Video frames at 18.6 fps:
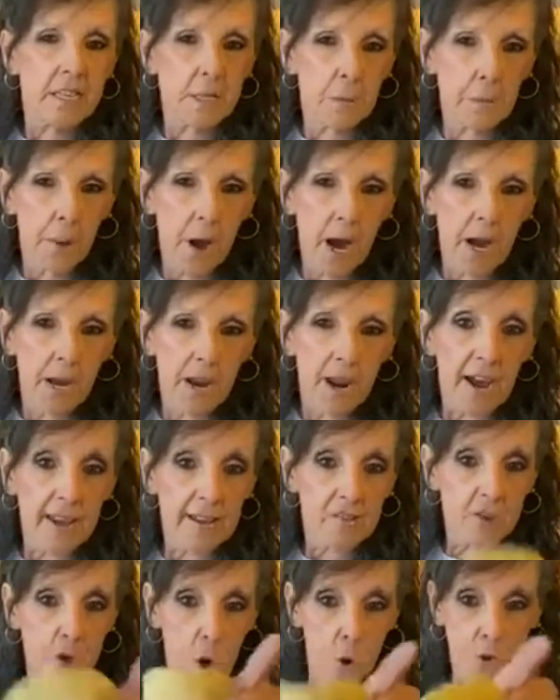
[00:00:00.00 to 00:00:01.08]
an Instapot.
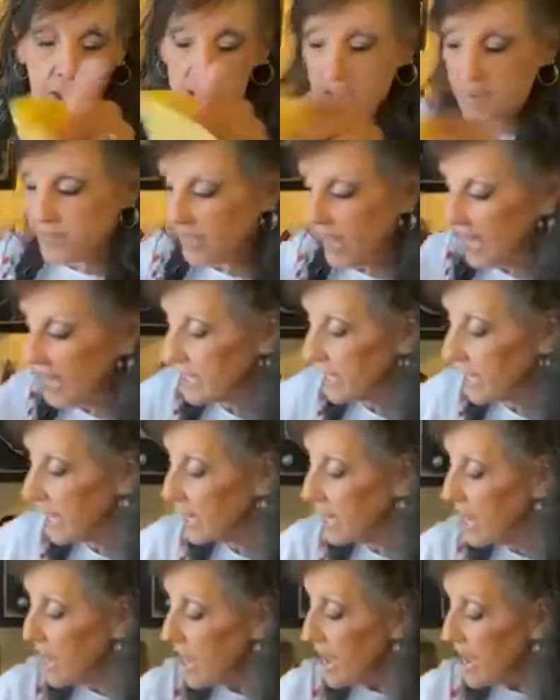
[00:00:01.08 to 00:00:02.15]
I don't have that
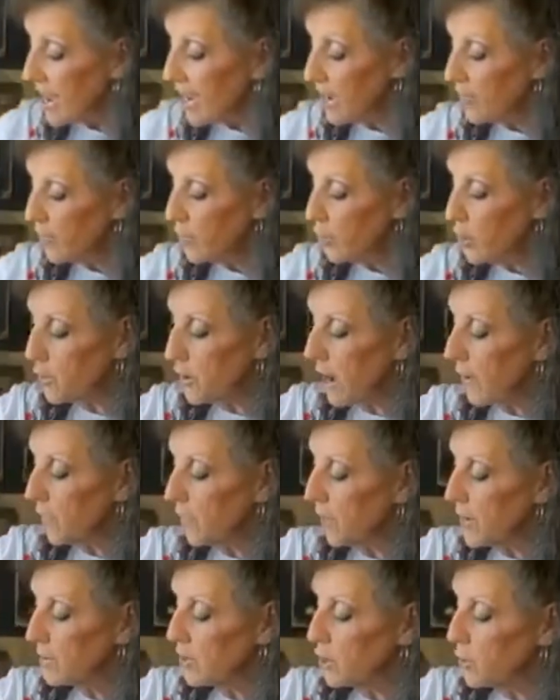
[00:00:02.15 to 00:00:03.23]
yet. If you're
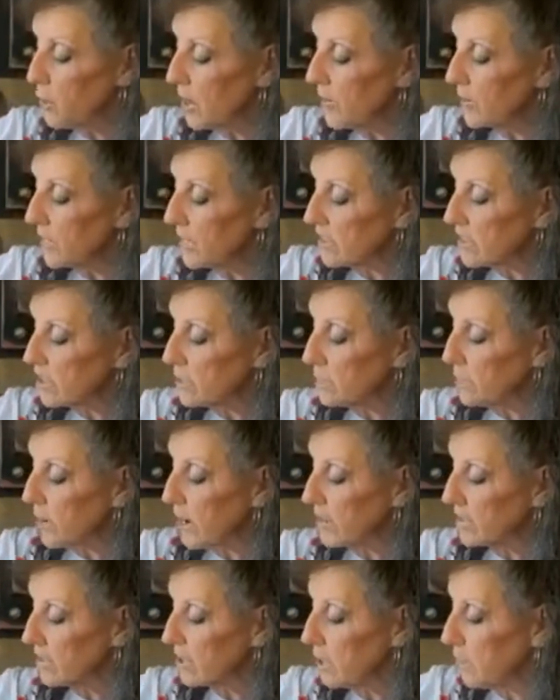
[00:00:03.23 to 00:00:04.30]
out there and you have an
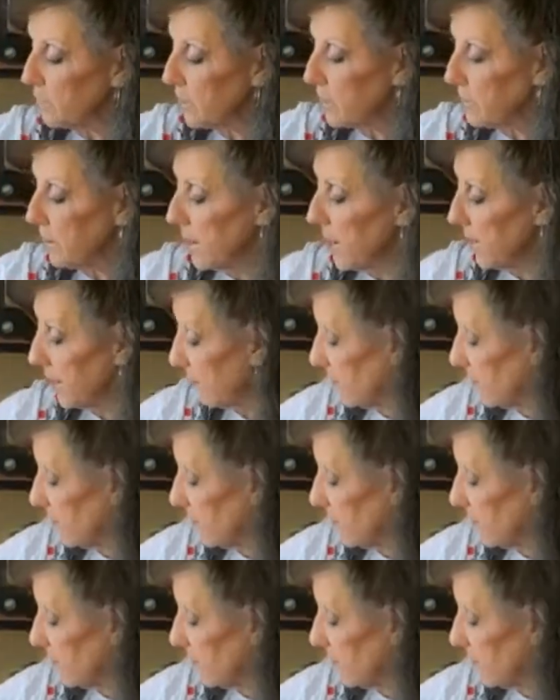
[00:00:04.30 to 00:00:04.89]
Instapot, tell me